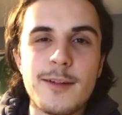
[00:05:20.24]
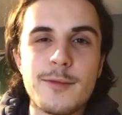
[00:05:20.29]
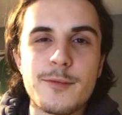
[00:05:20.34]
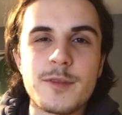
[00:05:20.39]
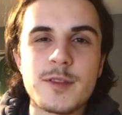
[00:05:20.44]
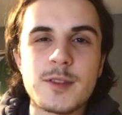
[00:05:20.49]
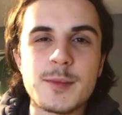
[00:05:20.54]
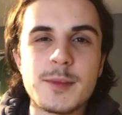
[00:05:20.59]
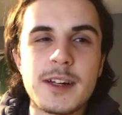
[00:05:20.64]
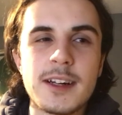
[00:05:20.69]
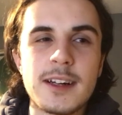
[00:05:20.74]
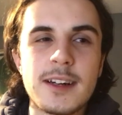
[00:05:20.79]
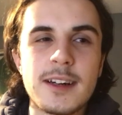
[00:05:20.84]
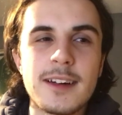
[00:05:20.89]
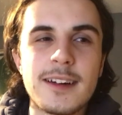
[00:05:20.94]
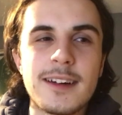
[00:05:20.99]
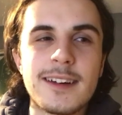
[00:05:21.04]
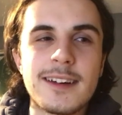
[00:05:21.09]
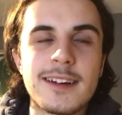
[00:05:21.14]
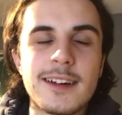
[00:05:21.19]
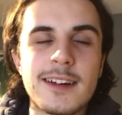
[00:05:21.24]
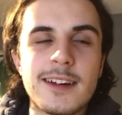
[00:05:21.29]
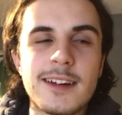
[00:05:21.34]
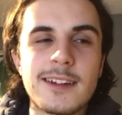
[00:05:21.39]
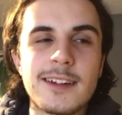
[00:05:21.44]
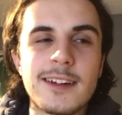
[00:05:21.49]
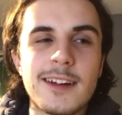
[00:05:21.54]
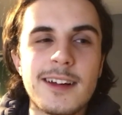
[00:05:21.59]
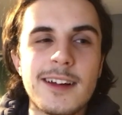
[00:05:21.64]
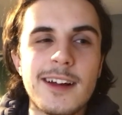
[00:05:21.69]
from a
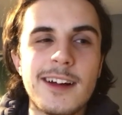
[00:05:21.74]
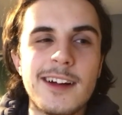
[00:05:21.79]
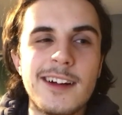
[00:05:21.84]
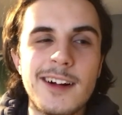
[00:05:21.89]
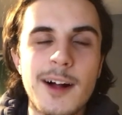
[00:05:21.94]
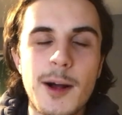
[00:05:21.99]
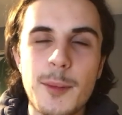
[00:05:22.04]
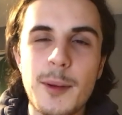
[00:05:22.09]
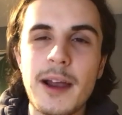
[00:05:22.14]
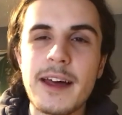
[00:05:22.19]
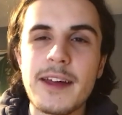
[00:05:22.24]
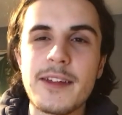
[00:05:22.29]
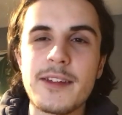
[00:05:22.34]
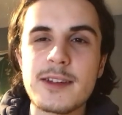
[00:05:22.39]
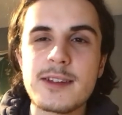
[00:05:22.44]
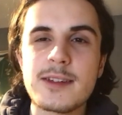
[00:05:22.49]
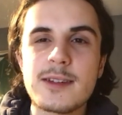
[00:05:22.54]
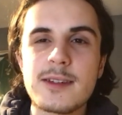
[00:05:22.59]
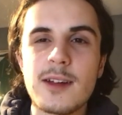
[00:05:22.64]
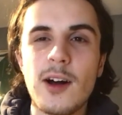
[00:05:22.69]
player that's